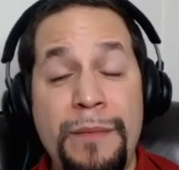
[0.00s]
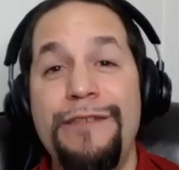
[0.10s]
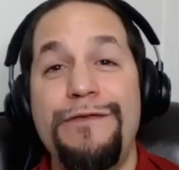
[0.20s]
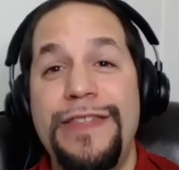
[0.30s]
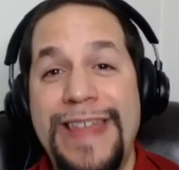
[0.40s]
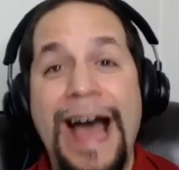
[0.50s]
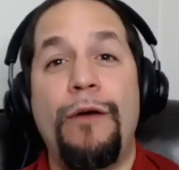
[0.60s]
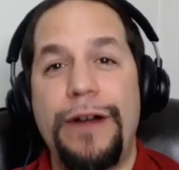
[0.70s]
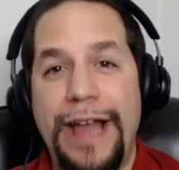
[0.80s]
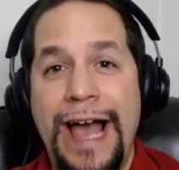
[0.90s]
if
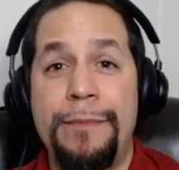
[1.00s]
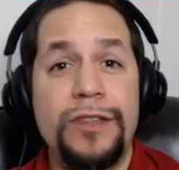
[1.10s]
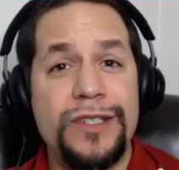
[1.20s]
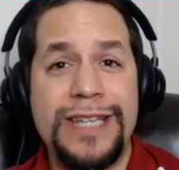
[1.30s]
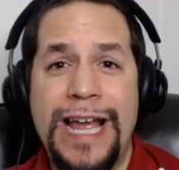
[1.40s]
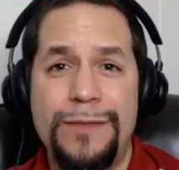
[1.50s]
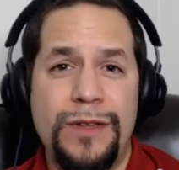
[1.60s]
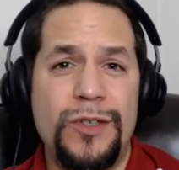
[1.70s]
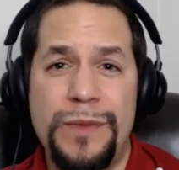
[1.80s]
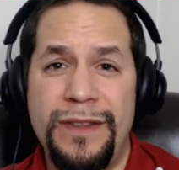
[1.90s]
that were to happen, there's times
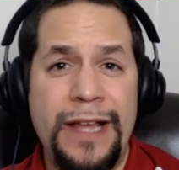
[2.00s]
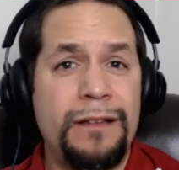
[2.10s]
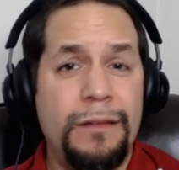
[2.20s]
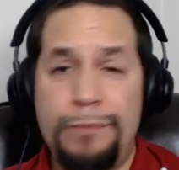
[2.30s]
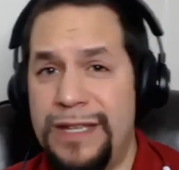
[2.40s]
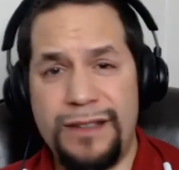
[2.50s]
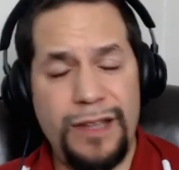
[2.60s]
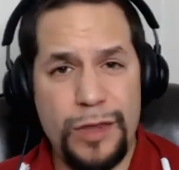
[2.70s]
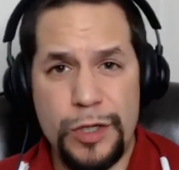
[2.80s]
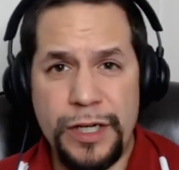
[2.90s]
when there's been like
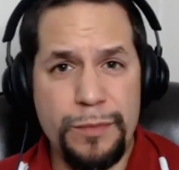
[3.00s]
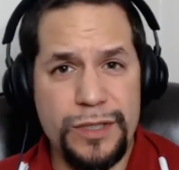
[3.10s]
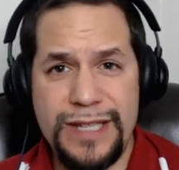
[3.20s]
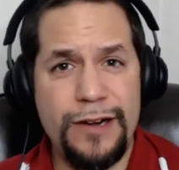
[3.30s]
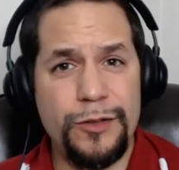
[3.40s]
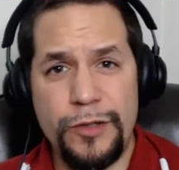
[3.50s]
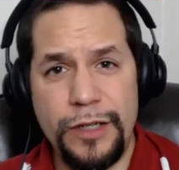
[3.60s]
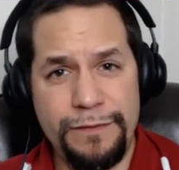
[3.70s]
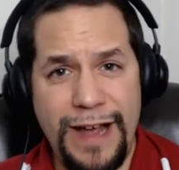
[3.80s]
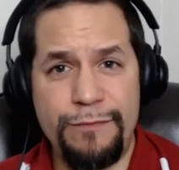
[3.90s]
basically 30% or
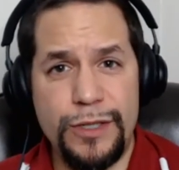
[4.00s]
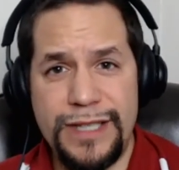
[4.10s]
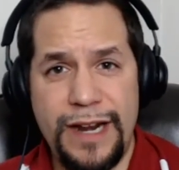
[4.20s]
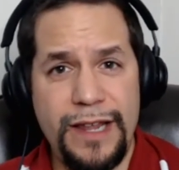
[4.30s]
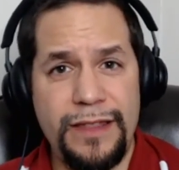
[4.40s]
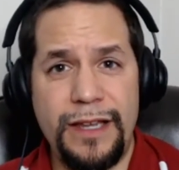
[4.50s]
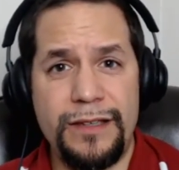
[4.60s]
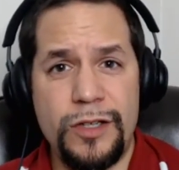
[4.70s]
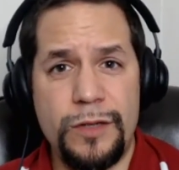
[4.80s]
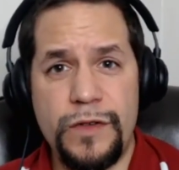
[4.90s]
35%, I think,
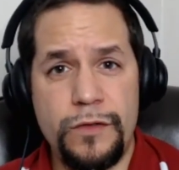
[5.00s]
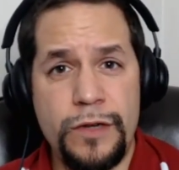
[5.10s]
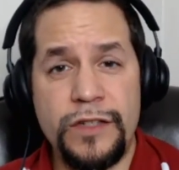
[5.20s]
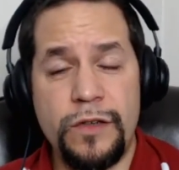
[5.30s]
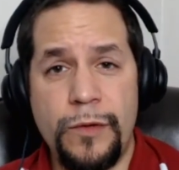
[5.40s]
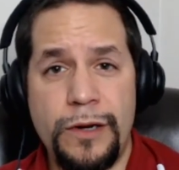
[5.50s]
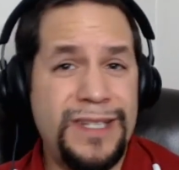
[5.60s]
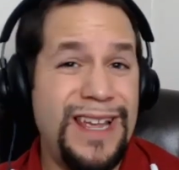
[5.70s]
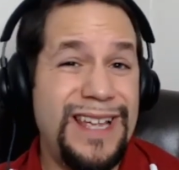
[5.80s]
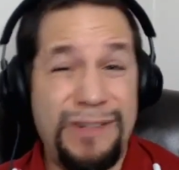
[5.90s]
in terms of transfer
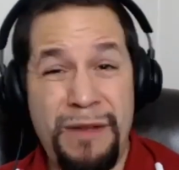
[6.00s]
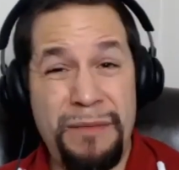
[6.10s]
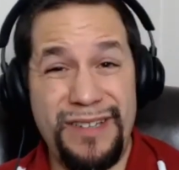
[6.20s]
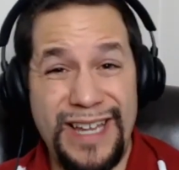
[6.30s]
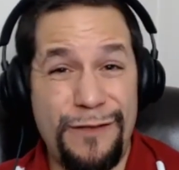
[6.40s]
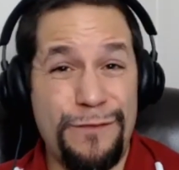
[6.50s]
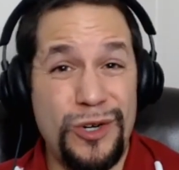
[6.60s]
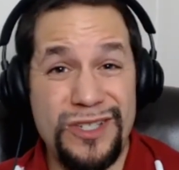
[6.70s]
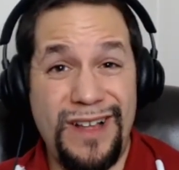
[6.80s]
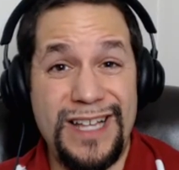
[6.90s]
bonus. So you might be able to get a
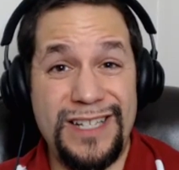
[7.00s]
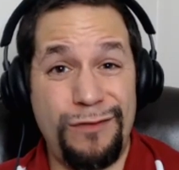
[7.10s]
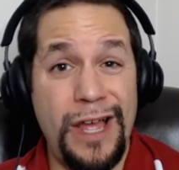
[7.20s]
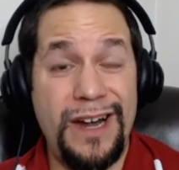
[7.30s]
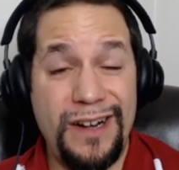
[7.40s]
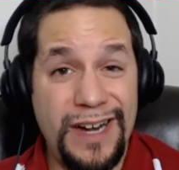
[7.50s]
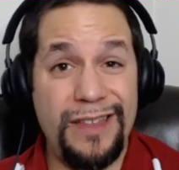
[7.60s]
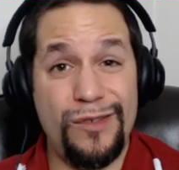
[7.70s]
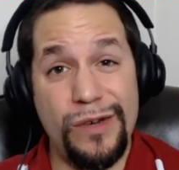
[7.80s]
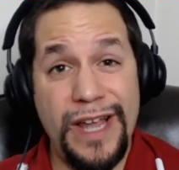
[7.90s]
first class flight on an
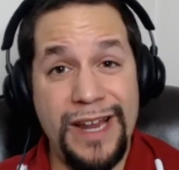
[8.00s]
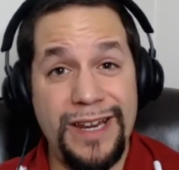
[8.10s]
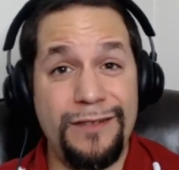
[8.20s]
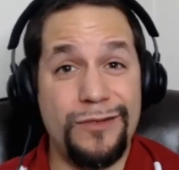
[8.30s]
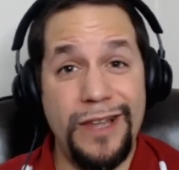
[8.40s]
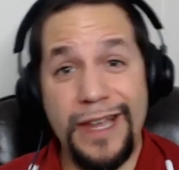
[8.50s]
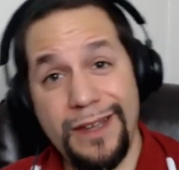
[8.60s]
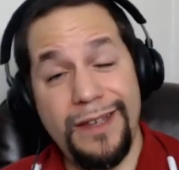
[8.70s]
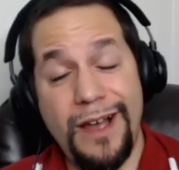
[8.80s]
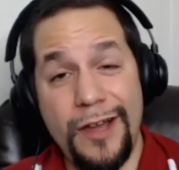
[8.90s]
A380 for like
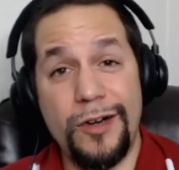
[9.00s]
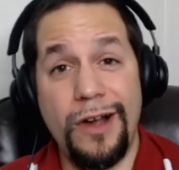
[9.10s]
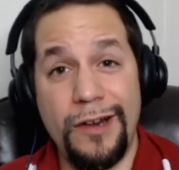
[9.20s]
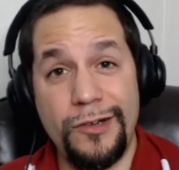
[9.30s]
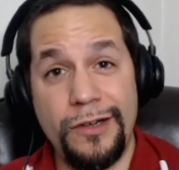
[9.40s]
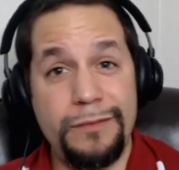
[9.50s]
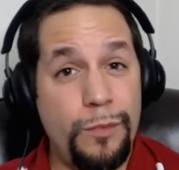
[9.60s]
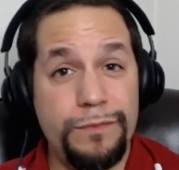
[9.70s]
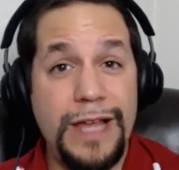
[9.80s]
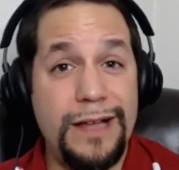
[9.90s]
under
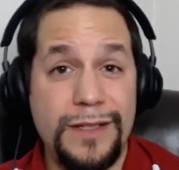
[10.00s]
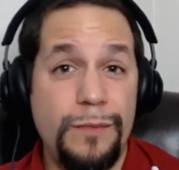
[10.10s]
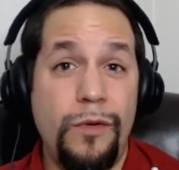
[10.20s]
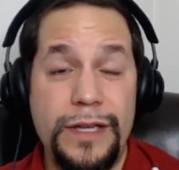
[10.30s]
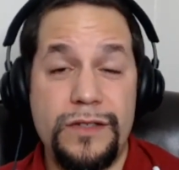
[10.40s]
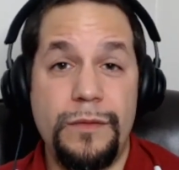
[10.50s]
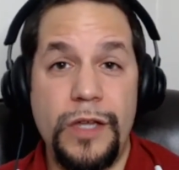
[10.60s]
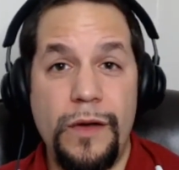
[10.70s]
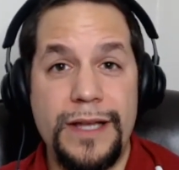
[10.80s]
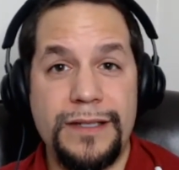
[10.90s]
100,000 points from
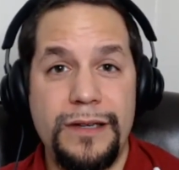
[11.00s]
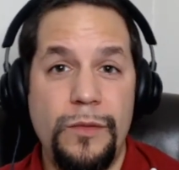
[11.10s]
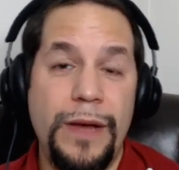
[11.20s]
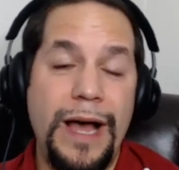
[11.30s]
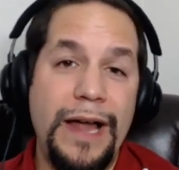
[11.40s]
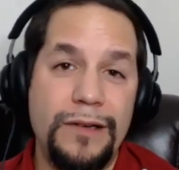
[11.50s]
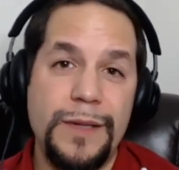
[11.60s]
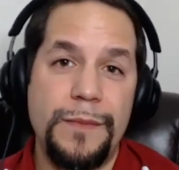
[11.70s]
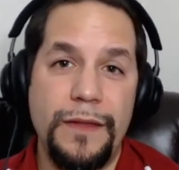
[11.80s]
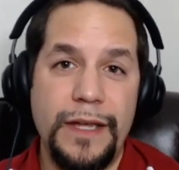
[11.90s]
the US to Dubai or
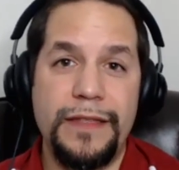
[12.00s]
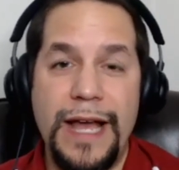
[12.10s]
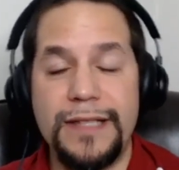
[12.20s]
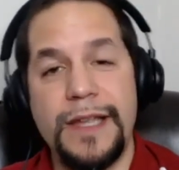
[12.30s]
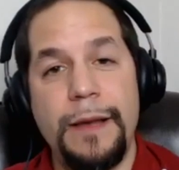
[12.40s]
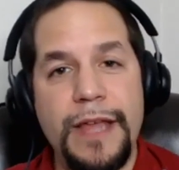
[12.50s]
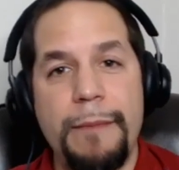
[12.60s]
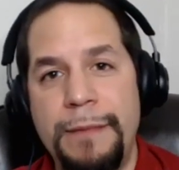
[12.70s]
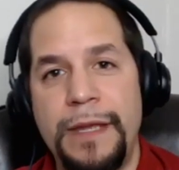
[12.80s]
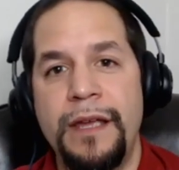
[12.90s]
something like that. So that
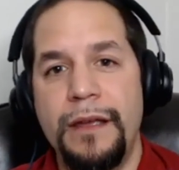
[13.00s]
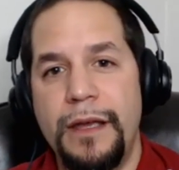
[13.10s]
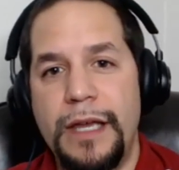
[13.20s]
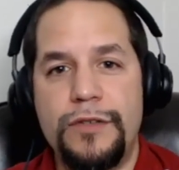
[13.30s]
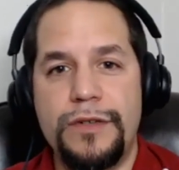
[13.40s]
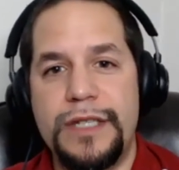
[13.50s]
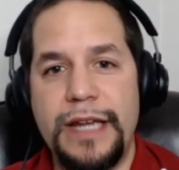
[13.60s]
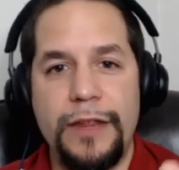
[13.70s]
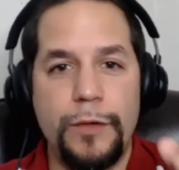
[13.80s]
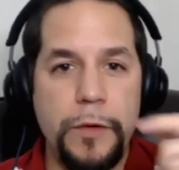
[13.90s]
might be interesting
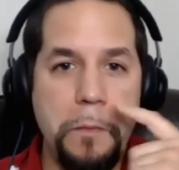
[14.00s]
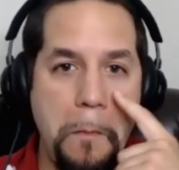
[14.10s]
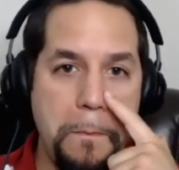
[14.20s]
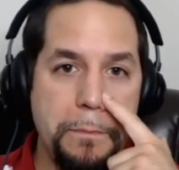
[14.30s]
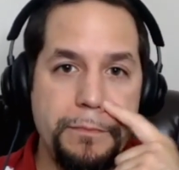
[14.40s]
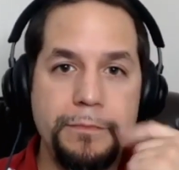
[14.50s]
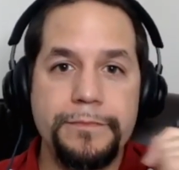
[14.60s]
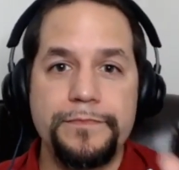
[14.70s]
down the road. Yeah.